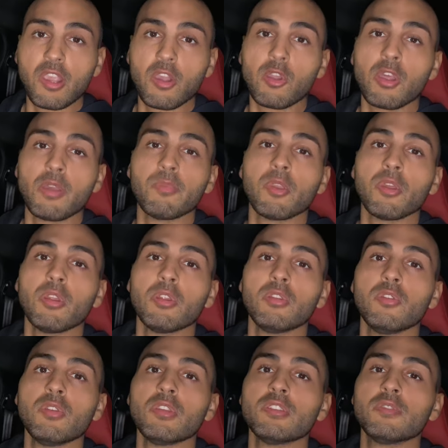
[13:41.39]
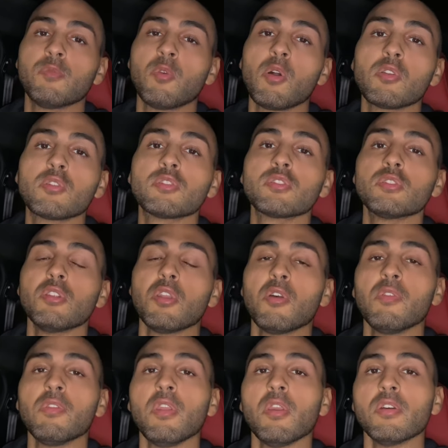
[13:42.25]
All I'm gonna do is walk
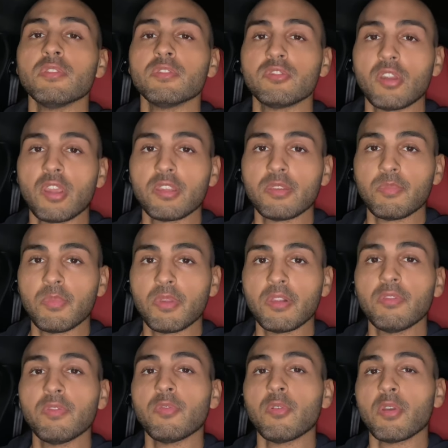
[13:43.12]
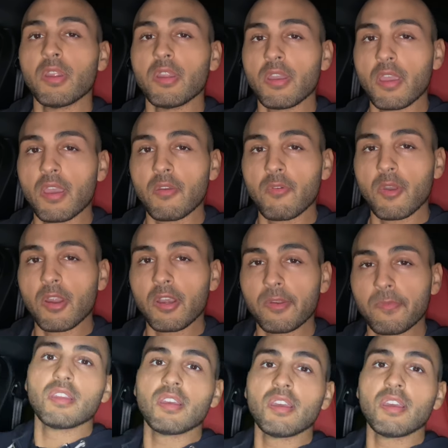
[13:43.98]
slowly on treadmill for an hour.